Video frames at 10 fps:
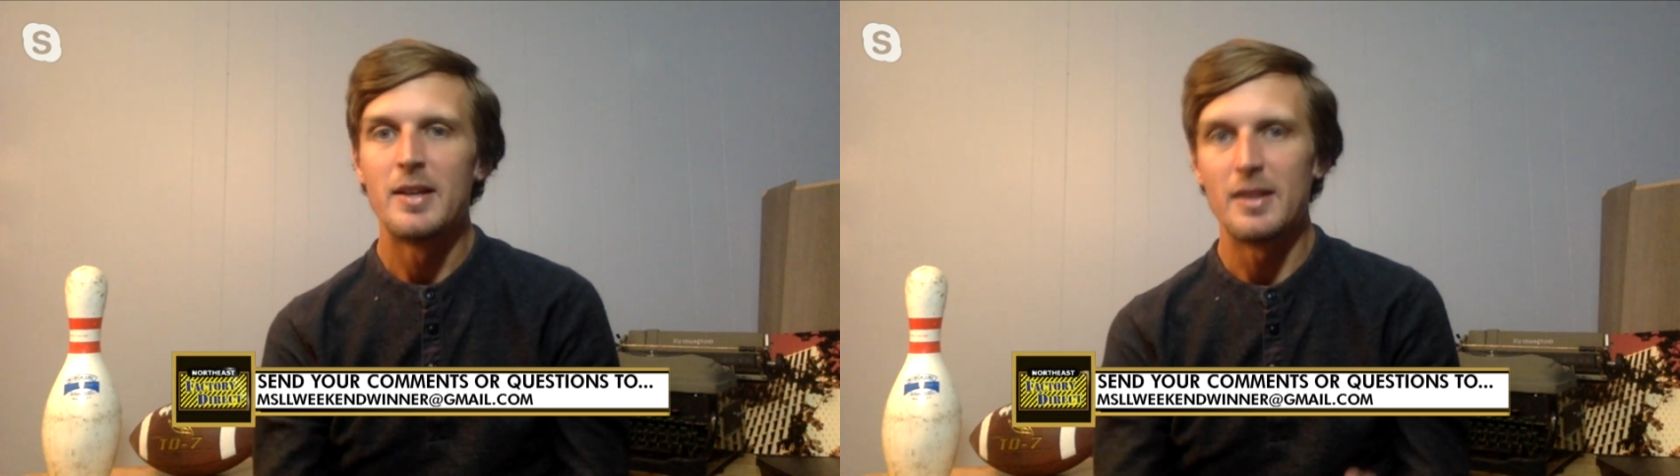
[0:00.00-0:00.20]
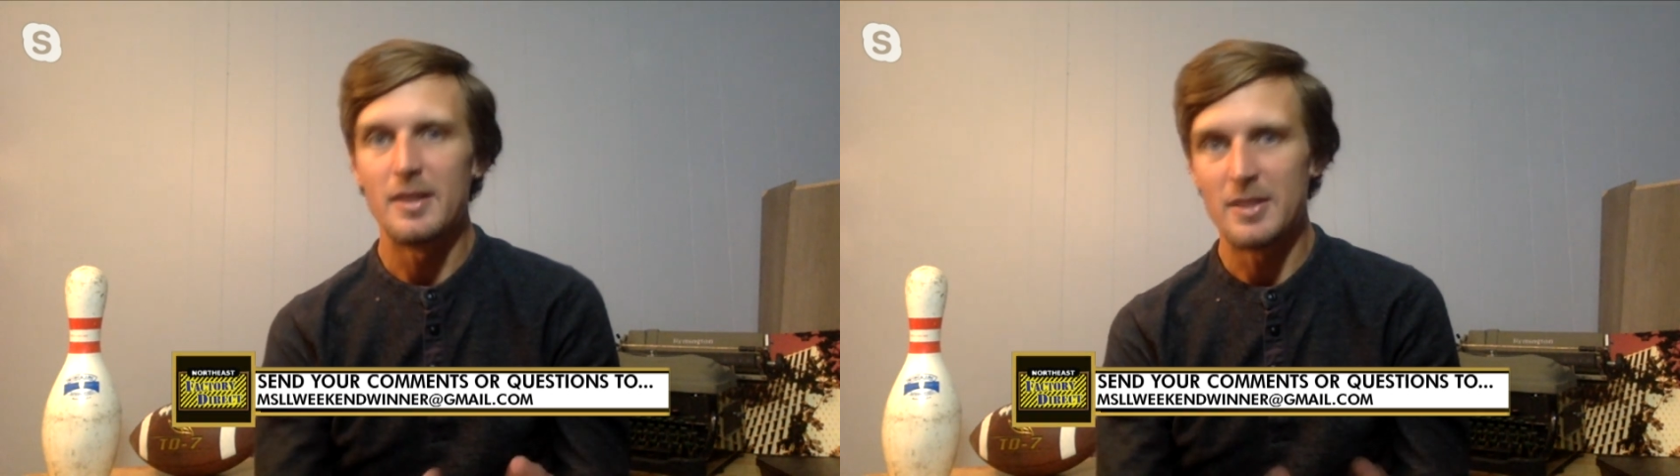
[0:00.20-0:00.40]

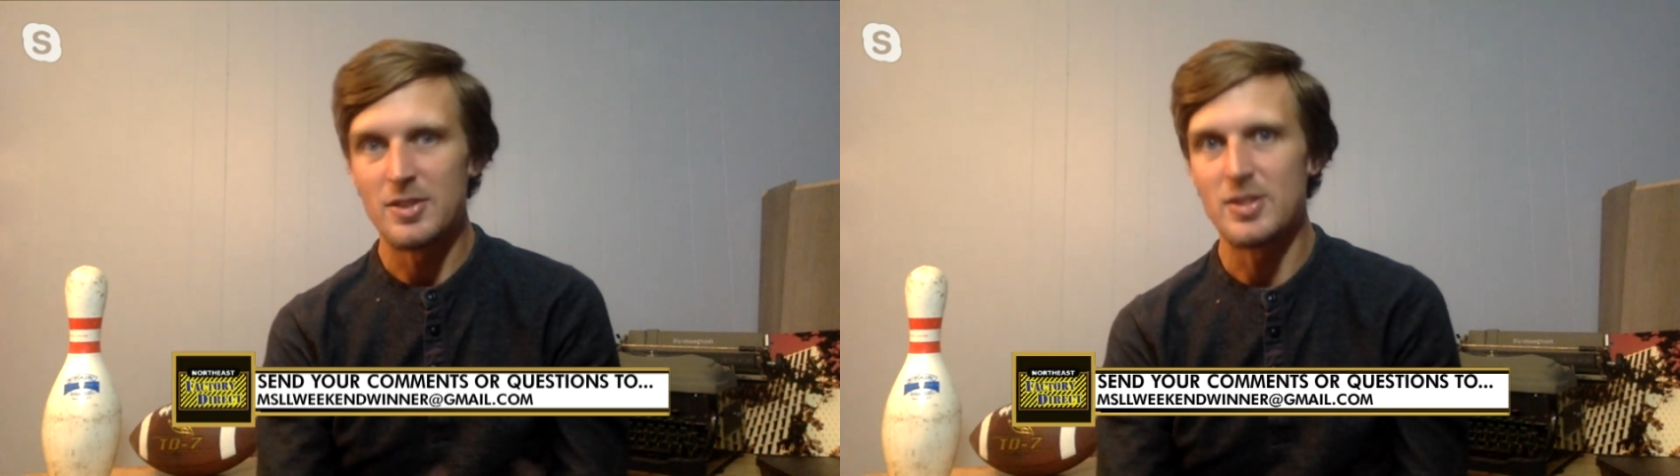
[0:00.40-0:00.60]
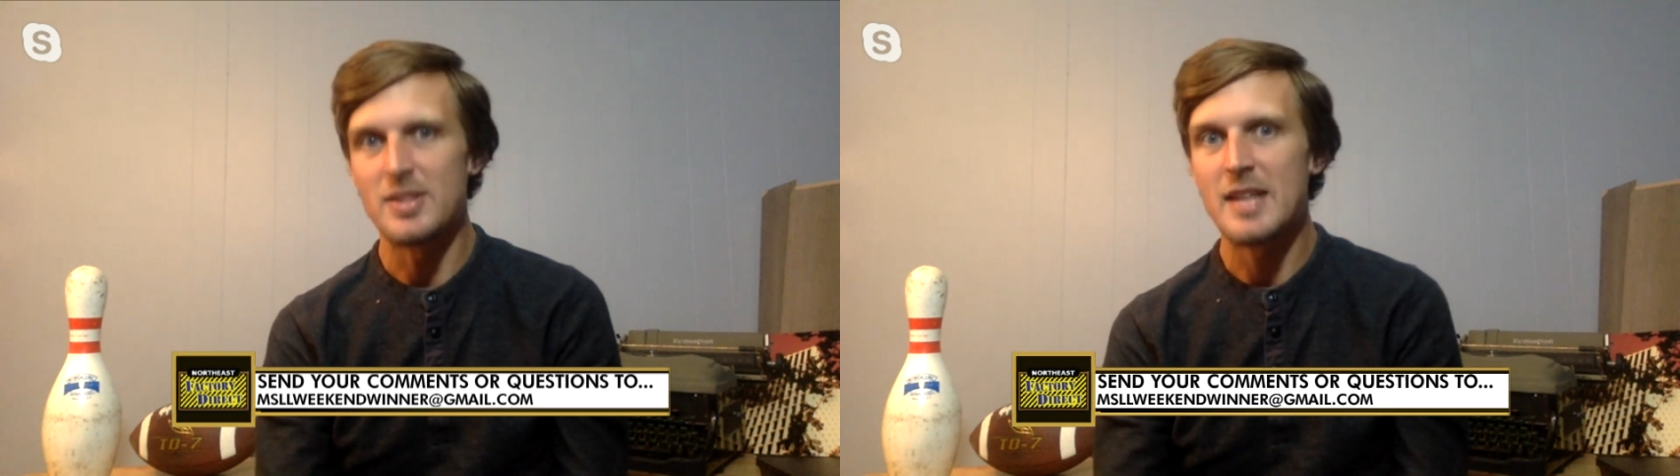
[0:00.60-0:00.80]
but
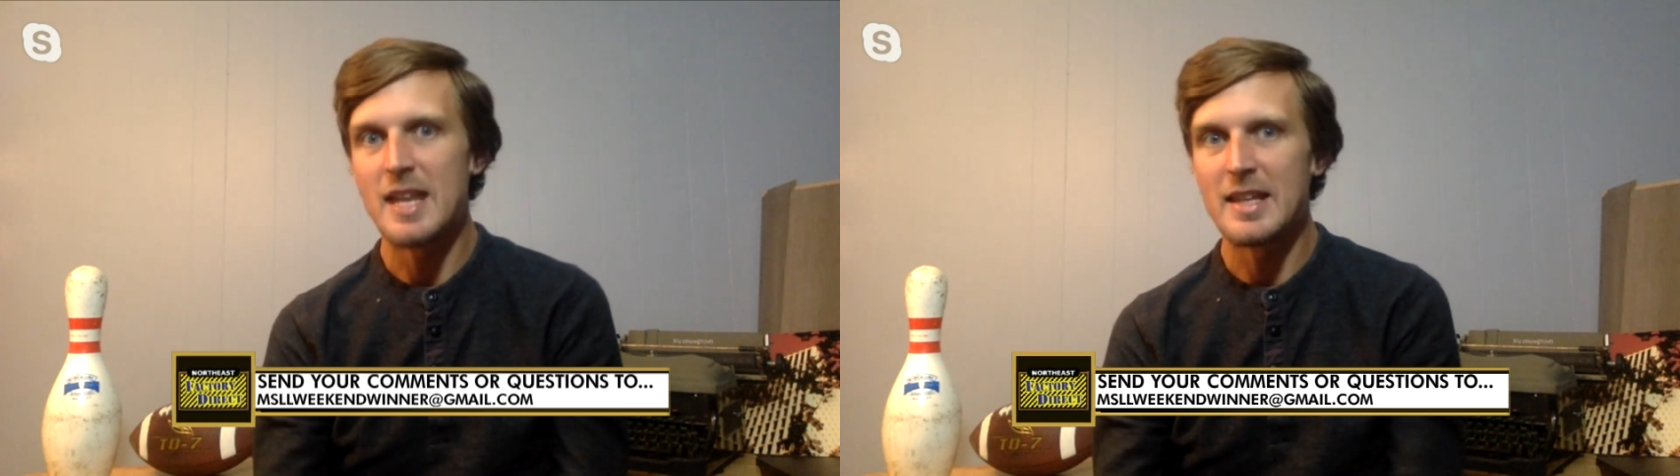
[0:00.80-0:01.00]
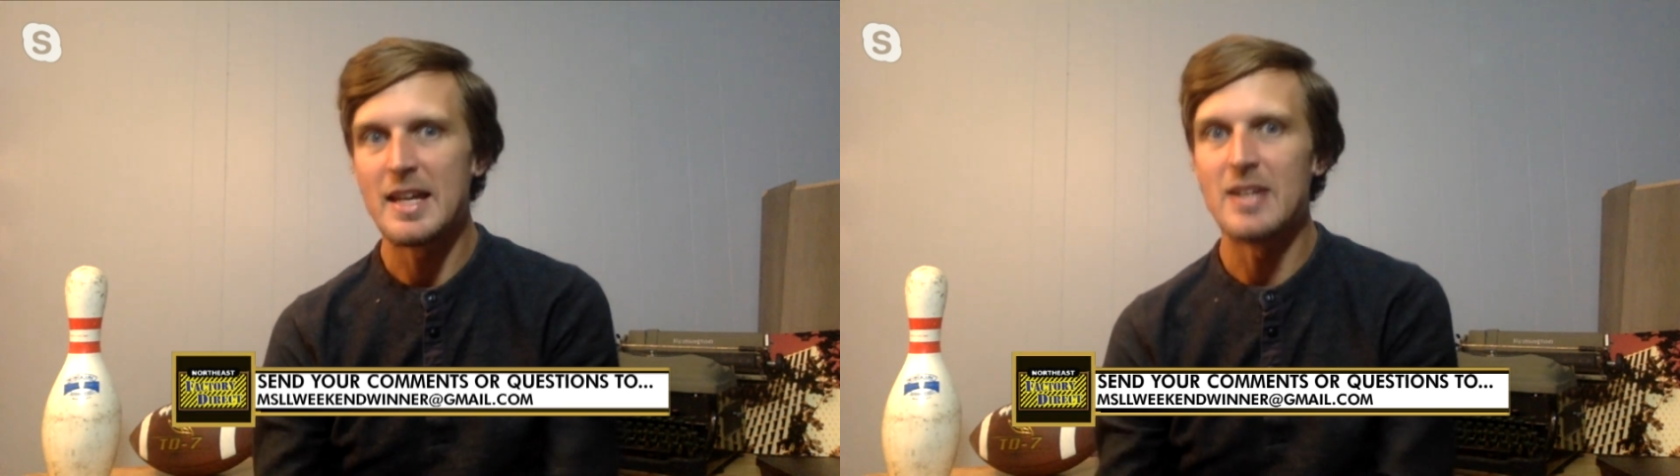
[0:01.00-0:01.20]
Let's just
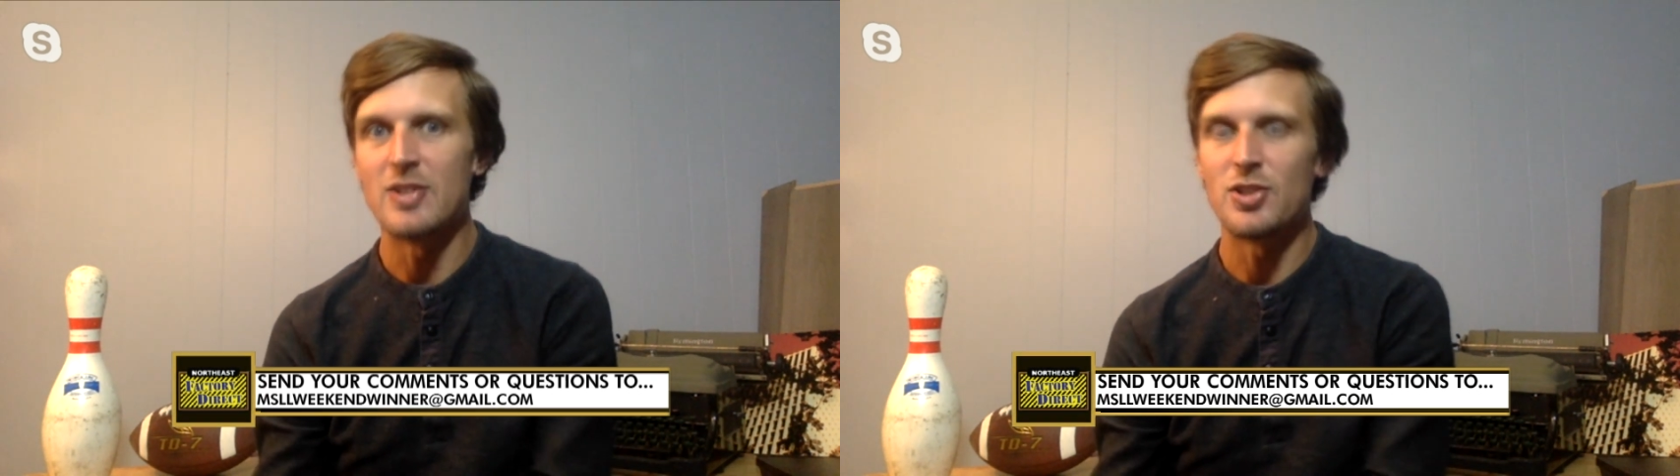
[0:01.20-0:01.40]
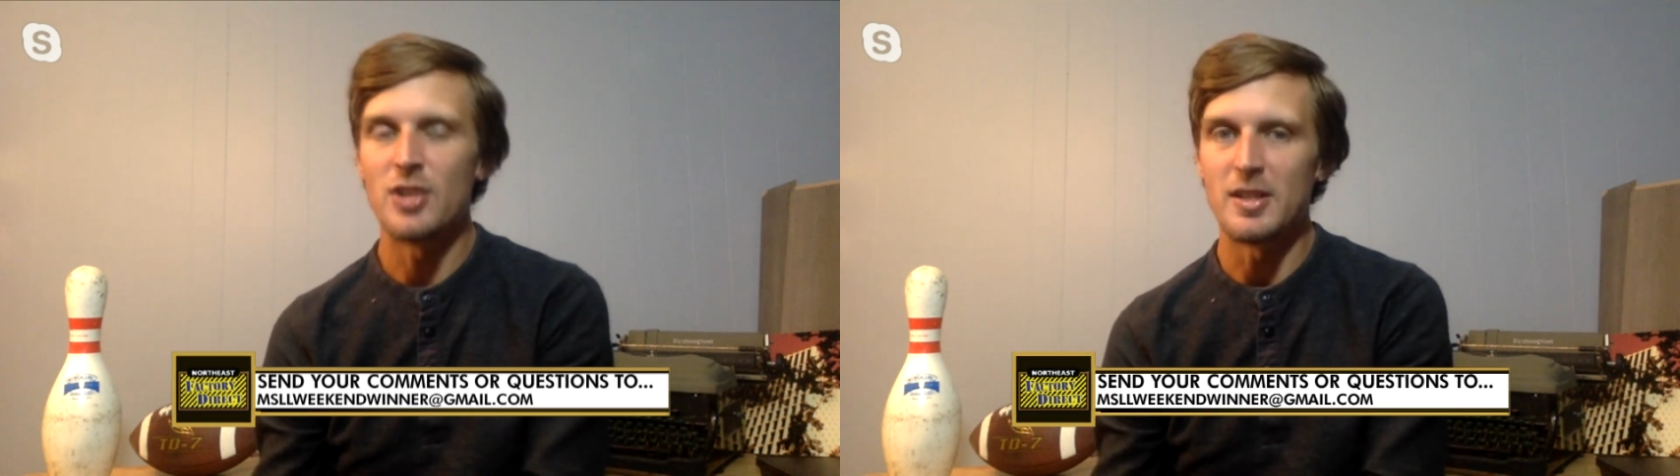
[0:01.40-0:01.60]
take that
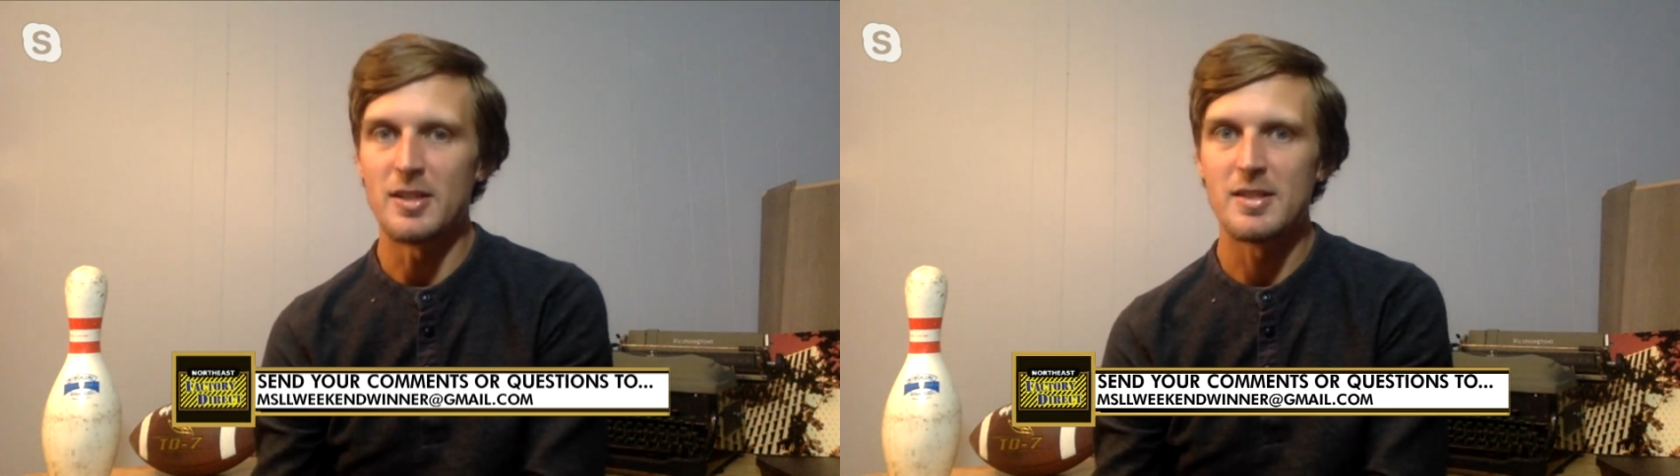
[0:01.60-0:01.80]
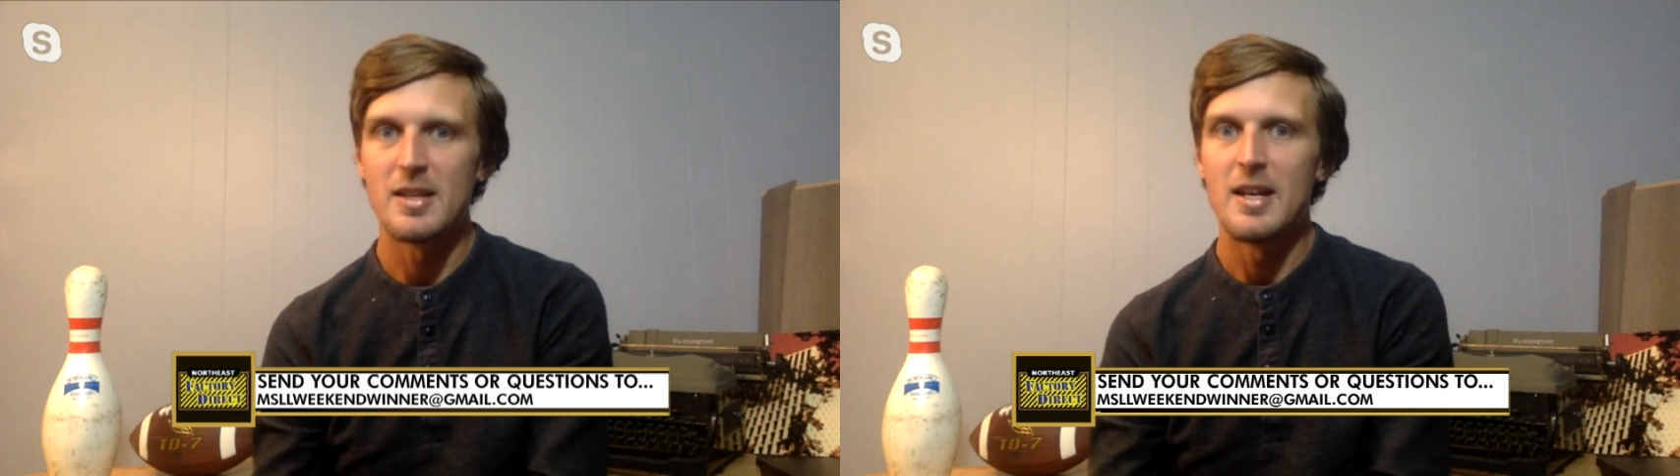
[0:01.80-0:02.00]
in
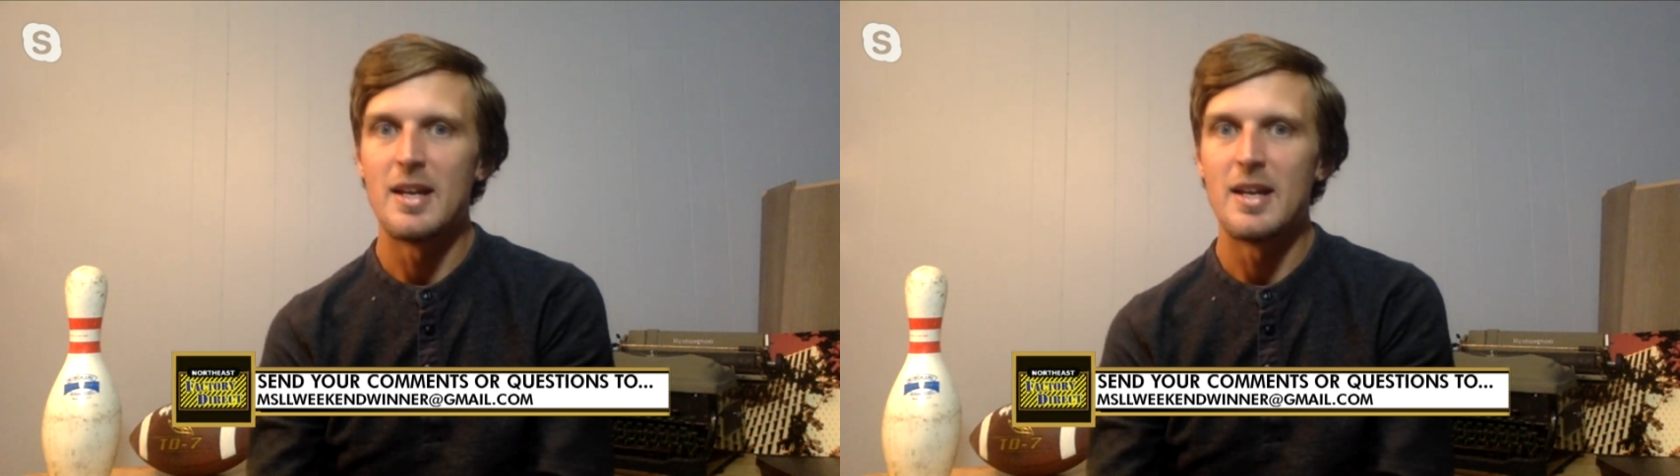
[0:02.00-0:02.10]
chunks